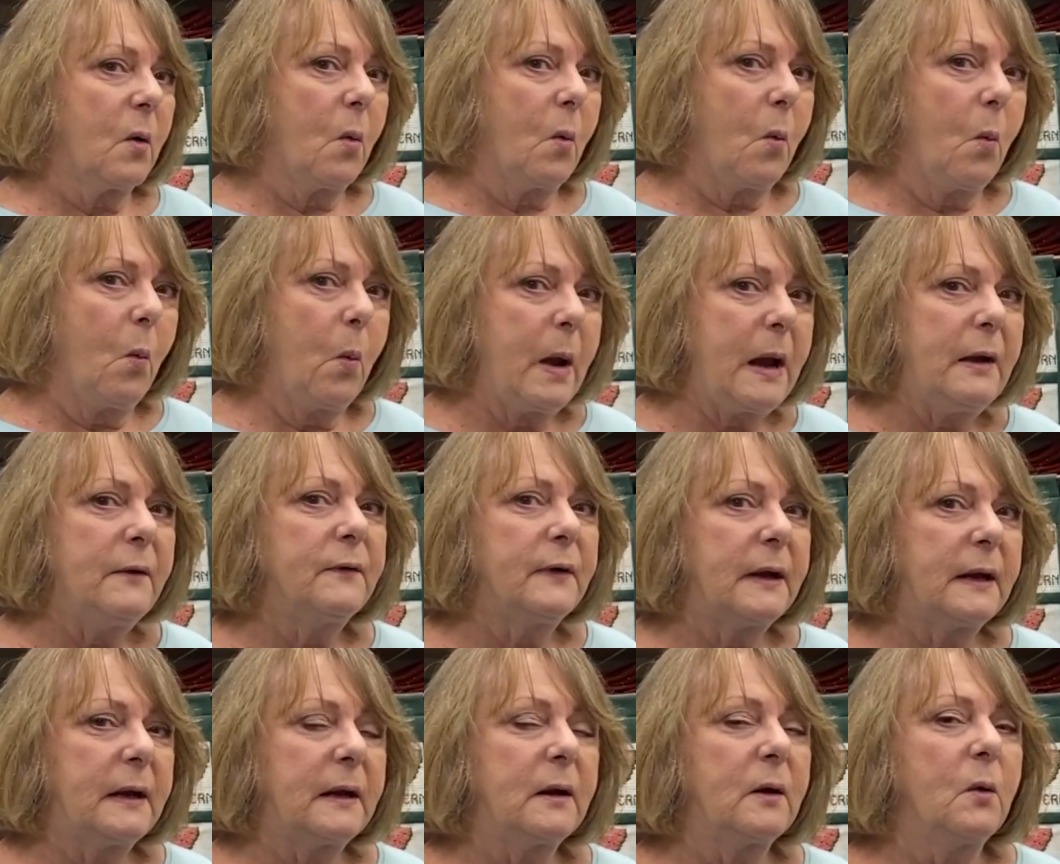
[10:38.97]

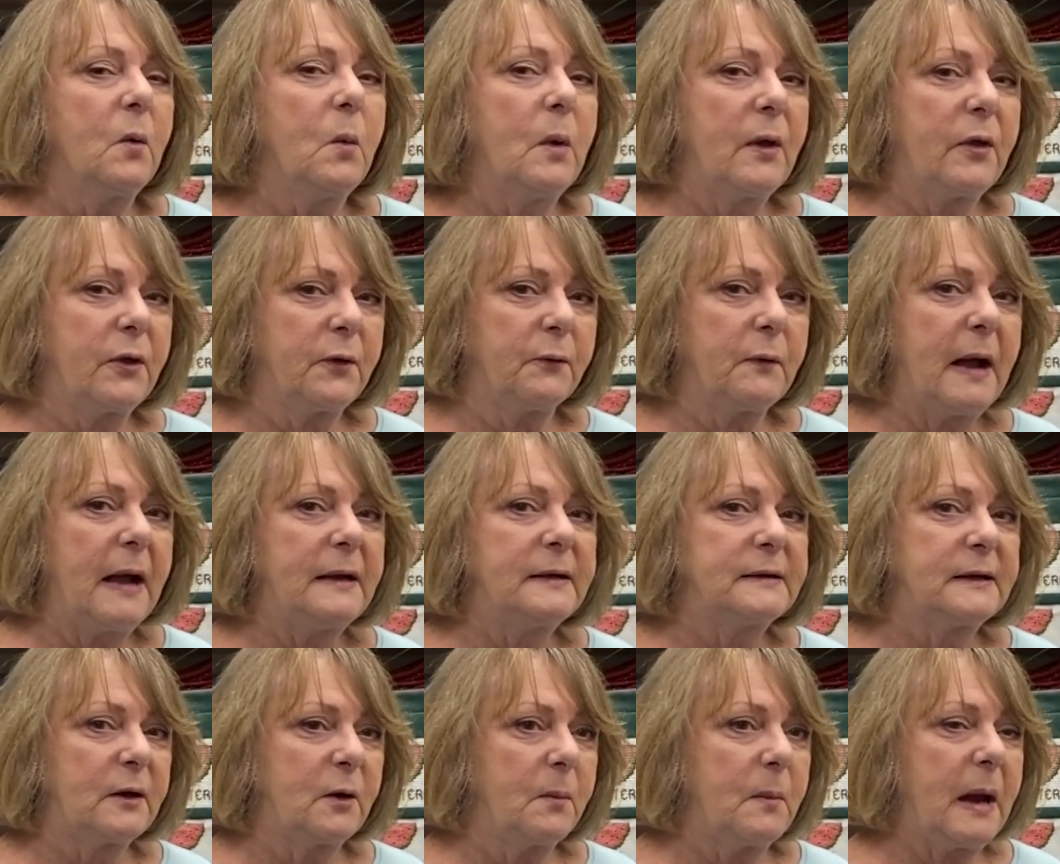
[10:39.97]
weaving with threads
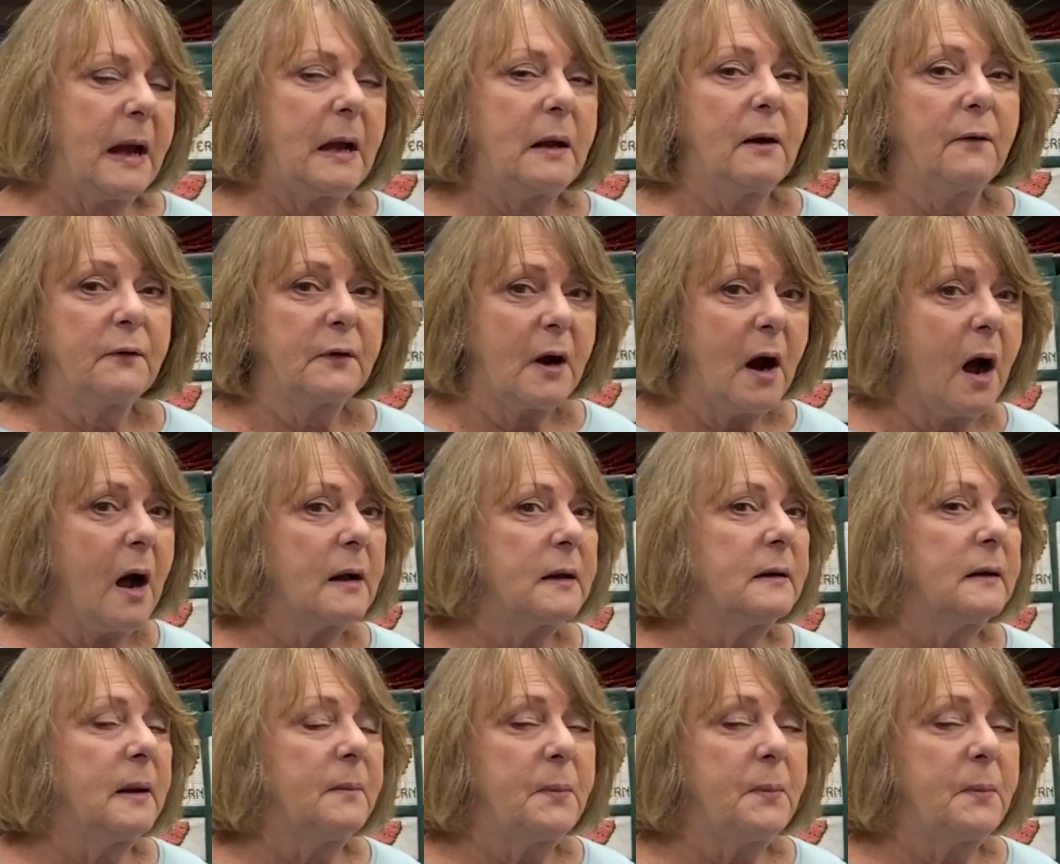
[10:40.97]
that are made of cotton and